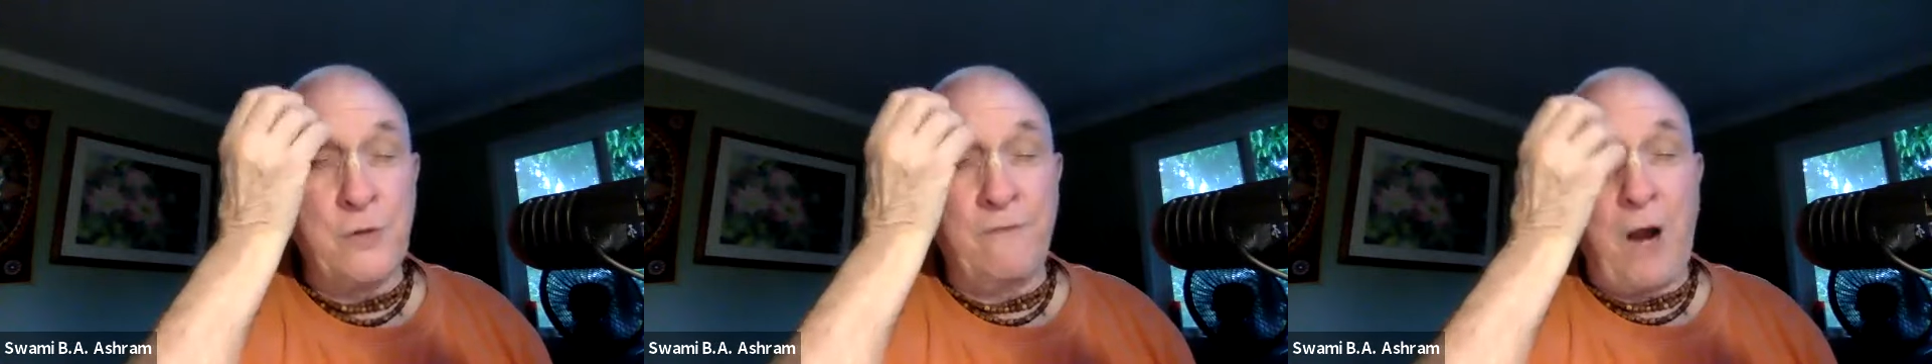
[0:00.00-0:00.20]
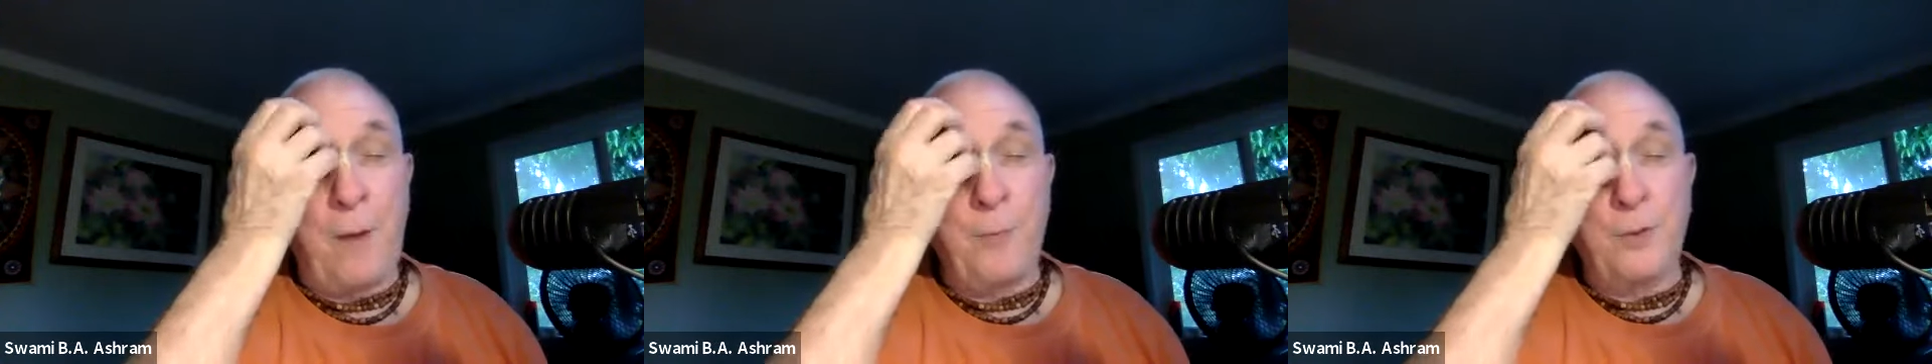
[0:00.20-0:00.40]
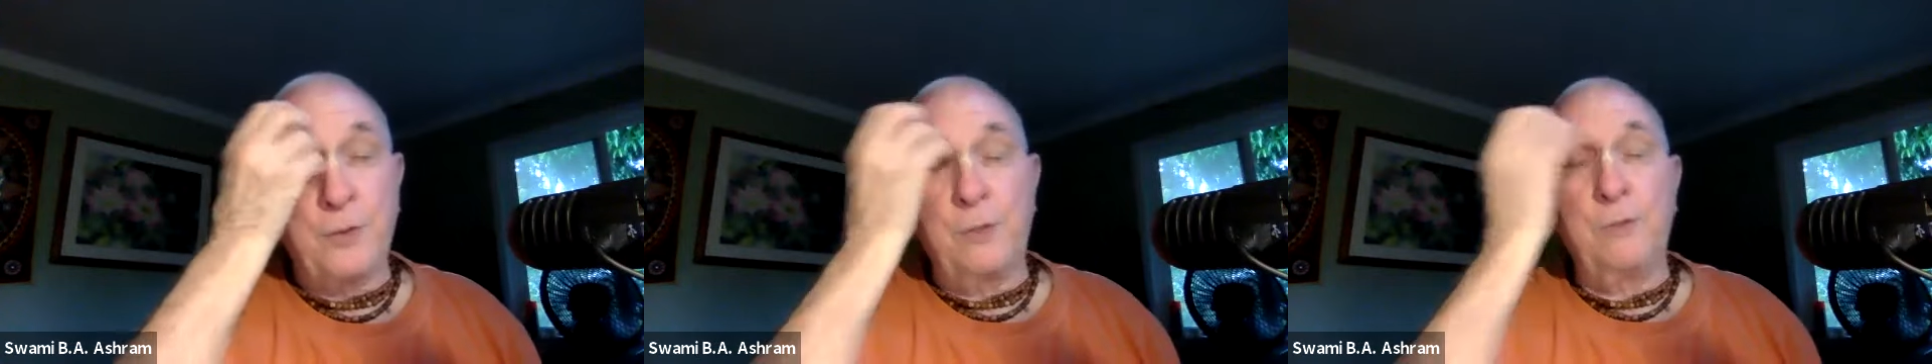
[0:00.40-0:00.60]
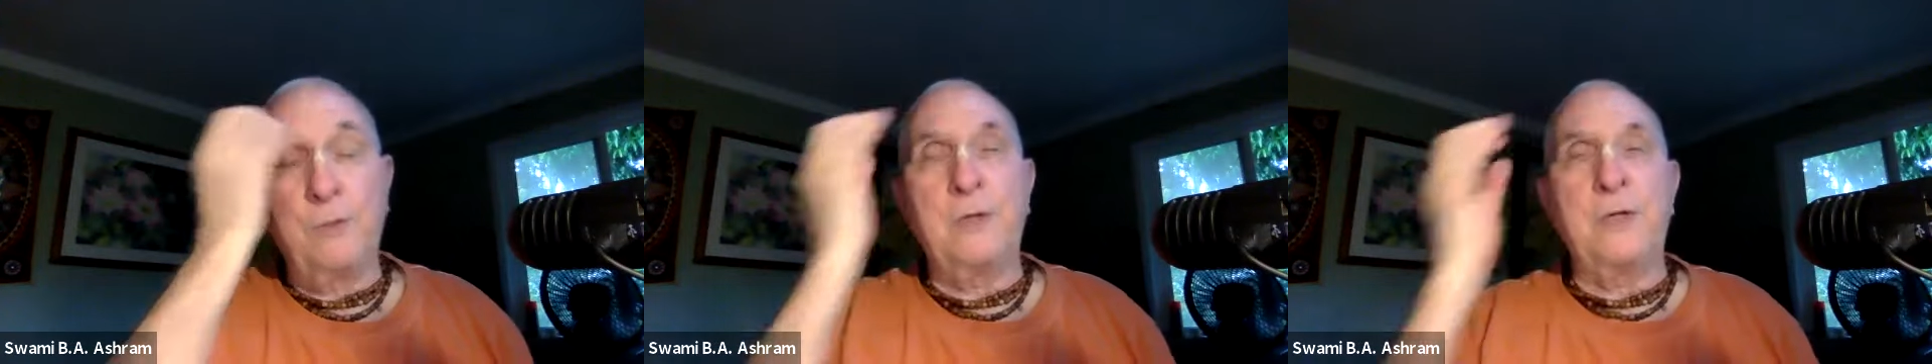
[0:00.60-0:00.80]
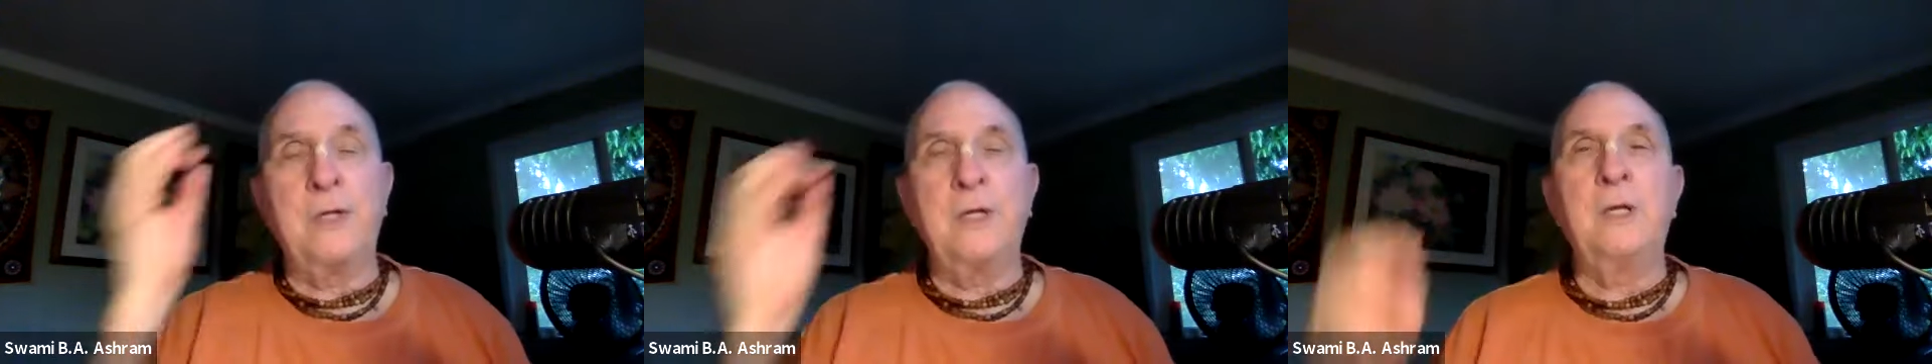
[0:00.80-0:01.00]
of
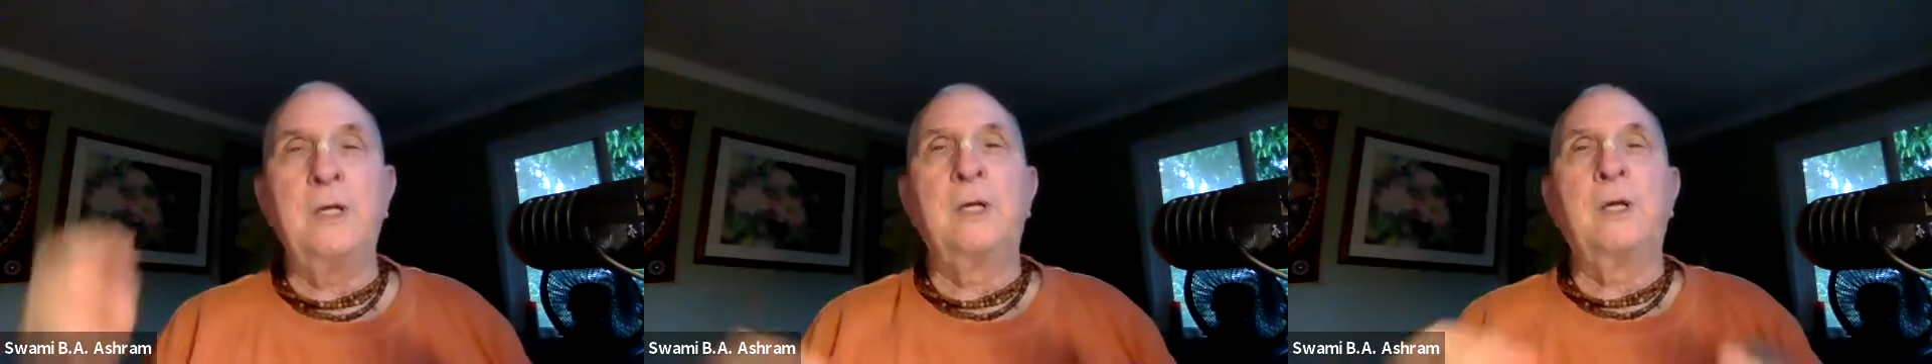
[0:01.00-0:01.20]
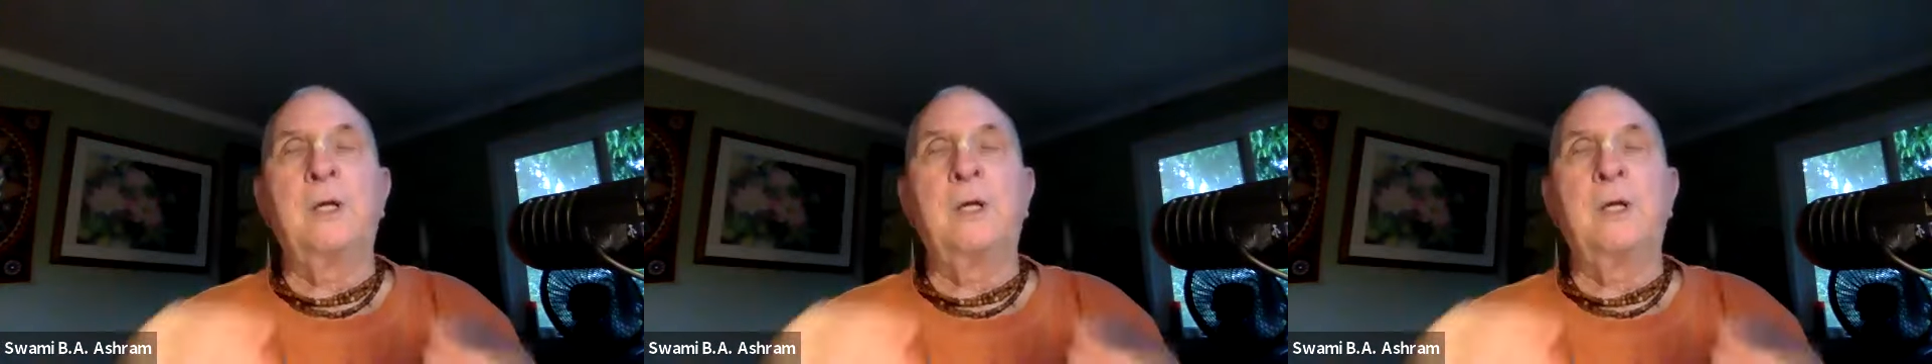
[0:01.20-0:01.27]
opportunity